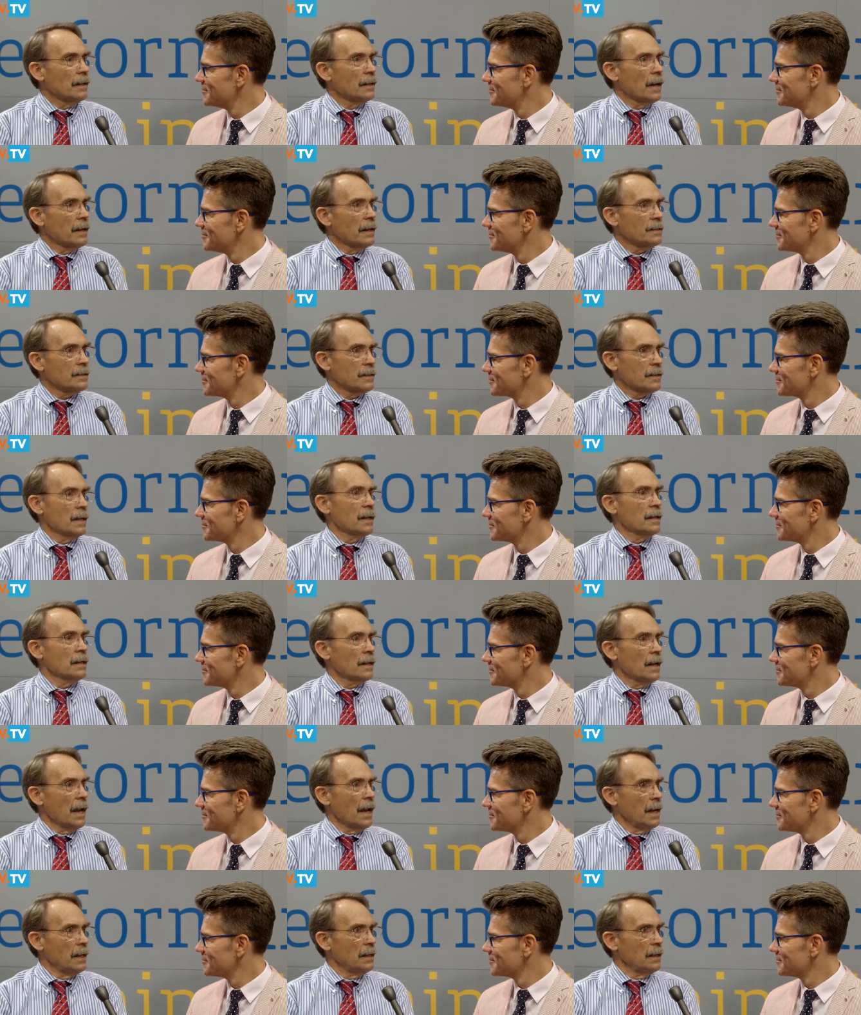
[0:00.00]

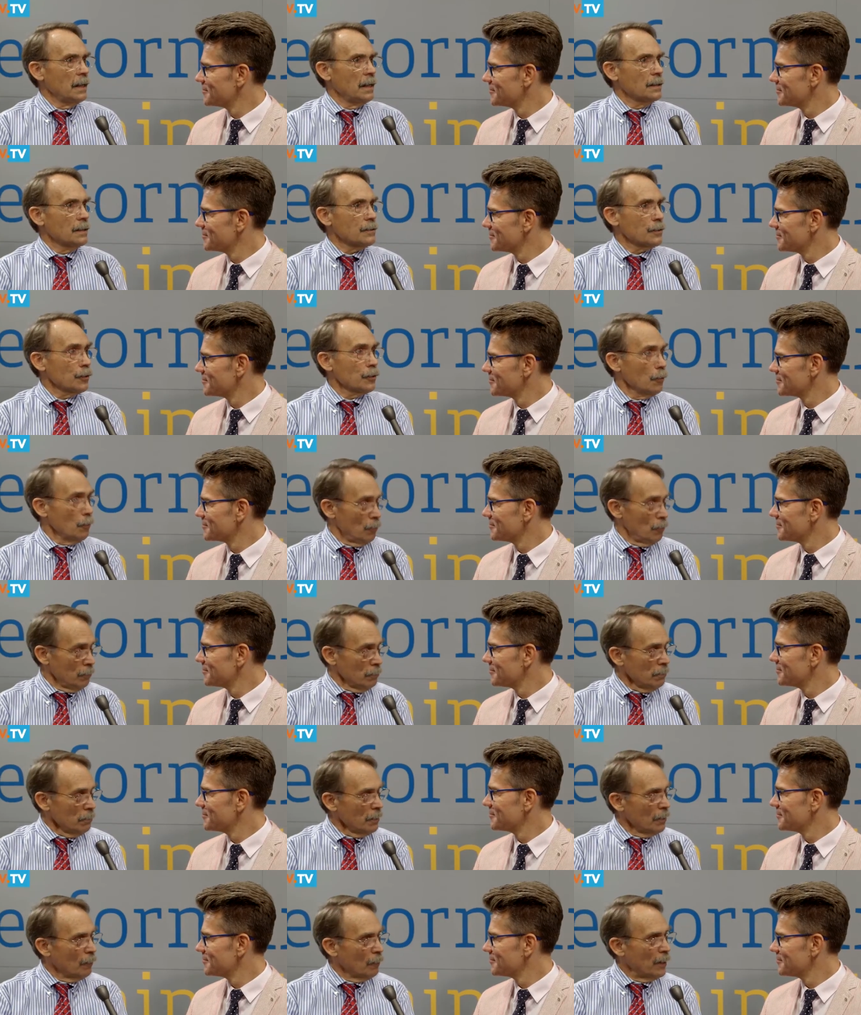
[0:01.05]
Speaker 1: 1982,
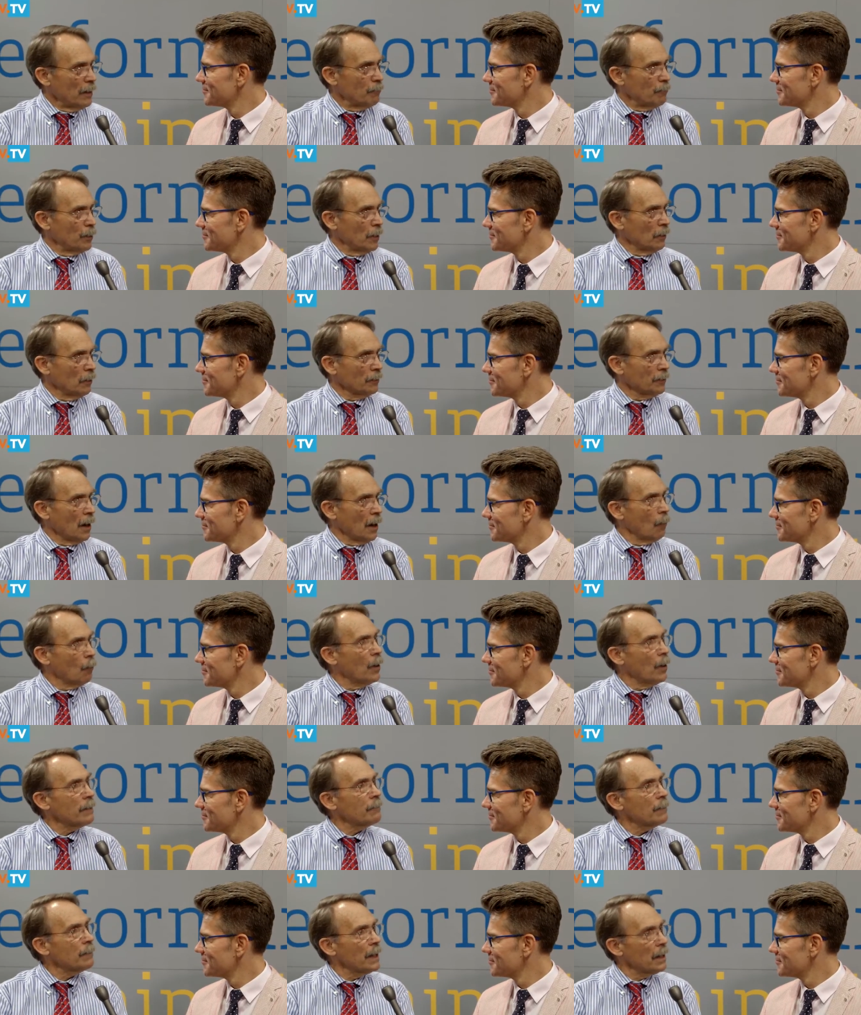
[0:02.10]
we built a
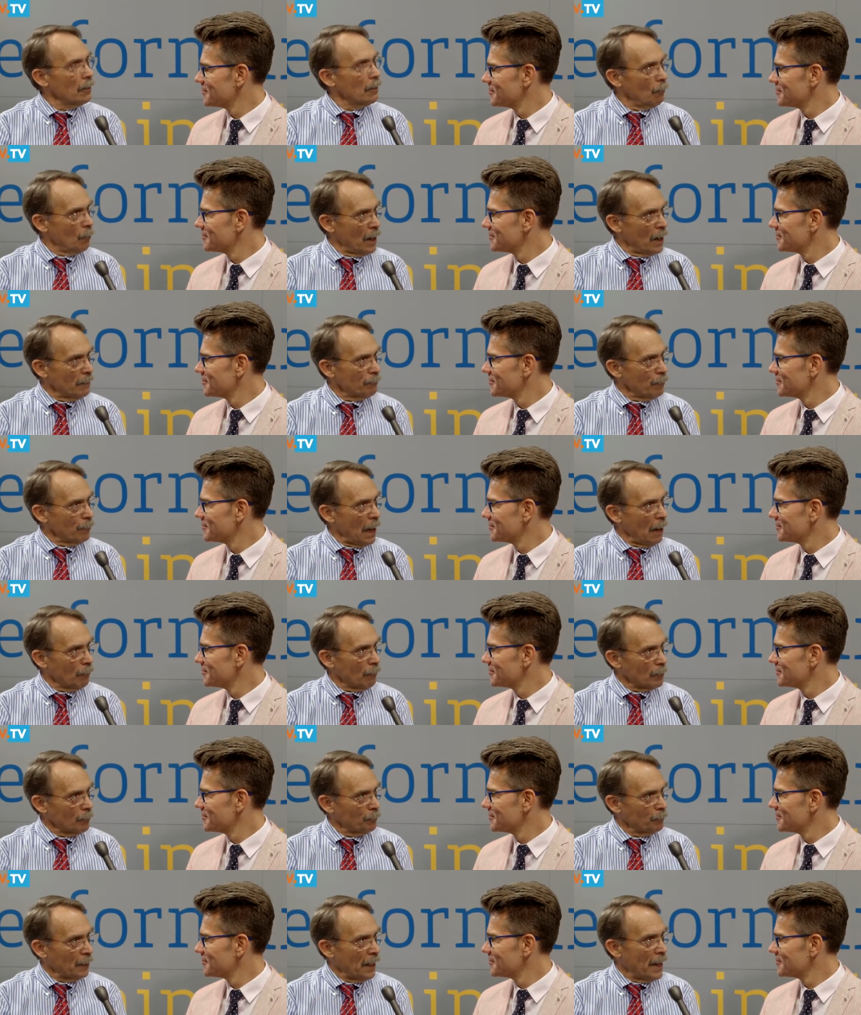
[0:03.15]
one megawatt power
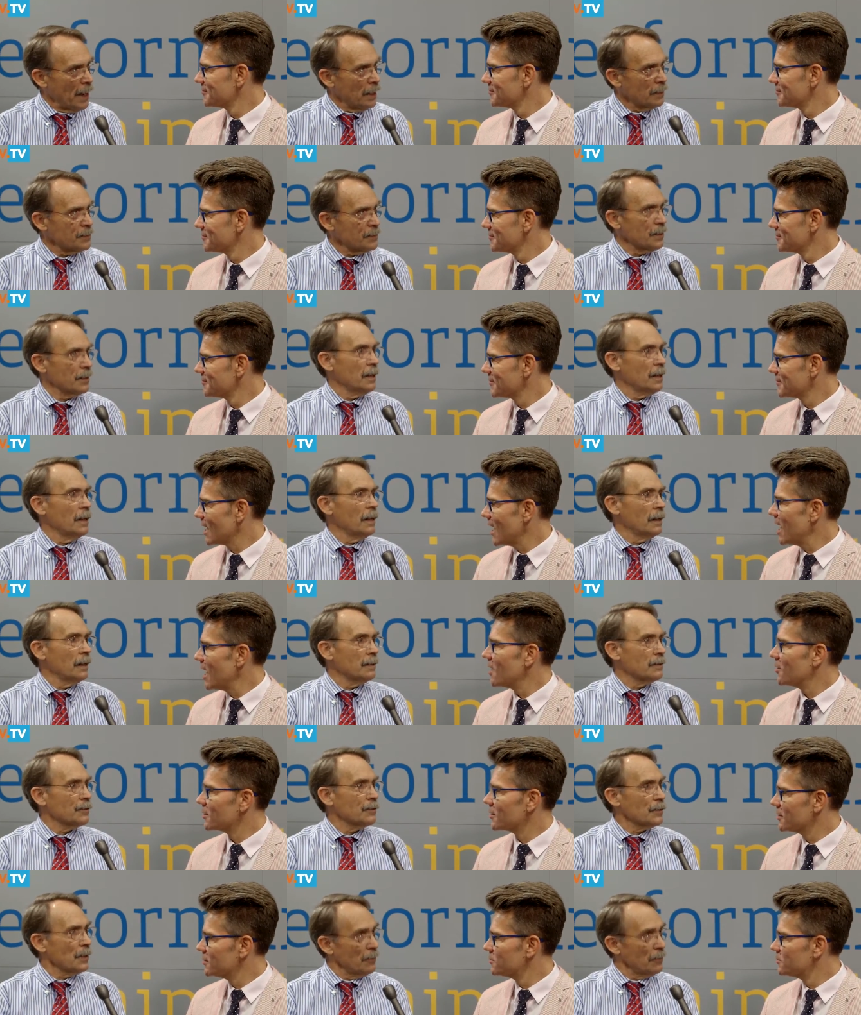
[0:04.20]
plant in
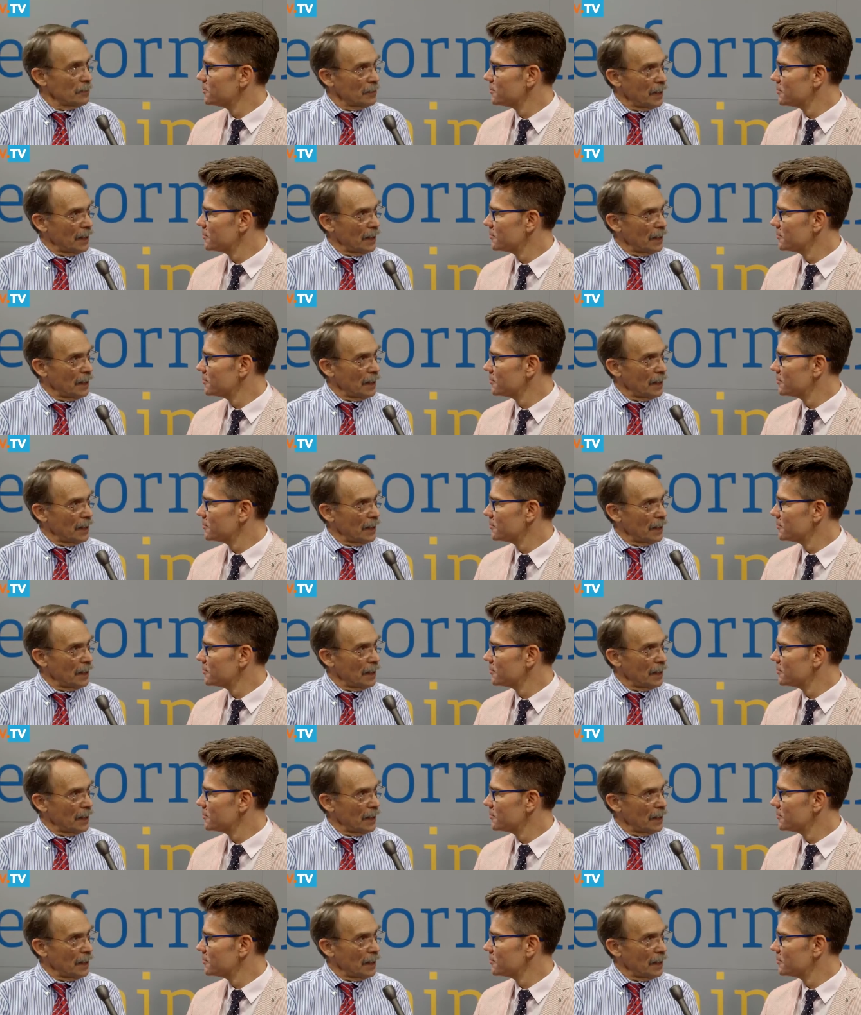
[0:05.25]
Southern